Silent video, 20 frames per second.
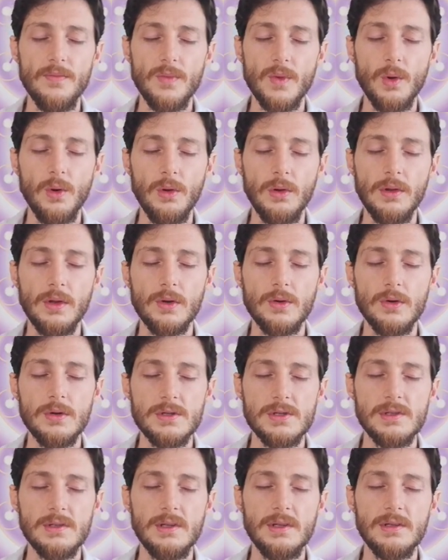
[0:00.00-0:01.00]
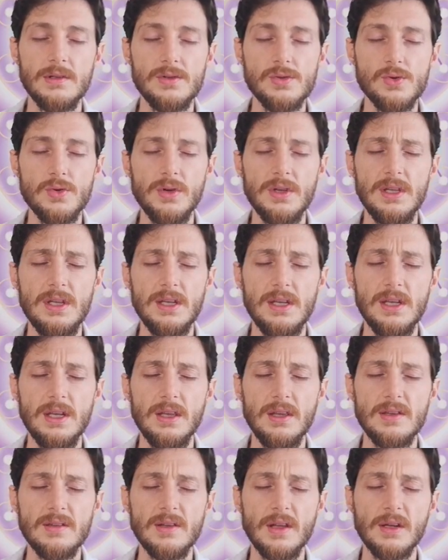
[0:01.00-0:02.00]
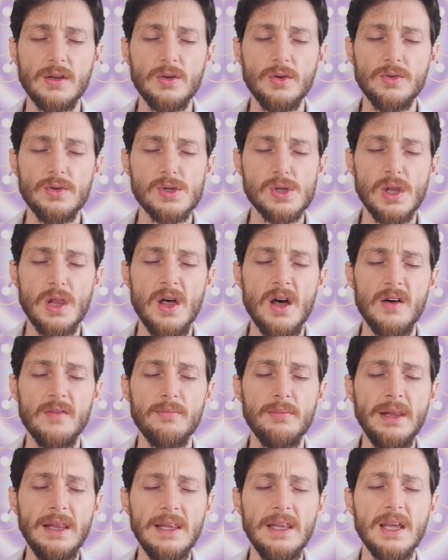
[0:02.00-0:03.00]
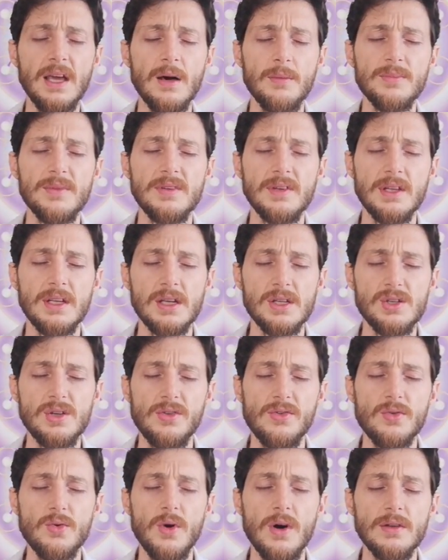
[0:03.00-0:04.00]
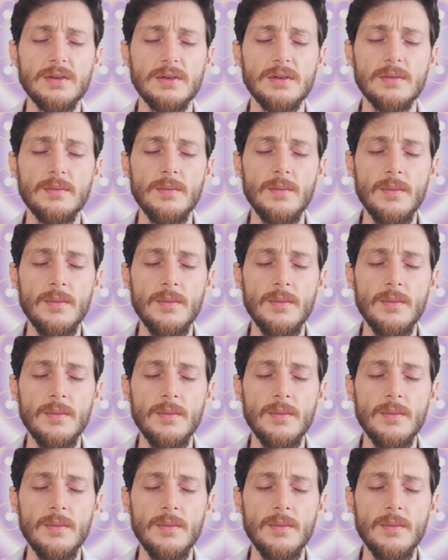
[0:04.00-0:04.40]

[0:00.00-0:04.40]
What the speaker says: All the consciousness joining this unconditional love, building up this energy through us.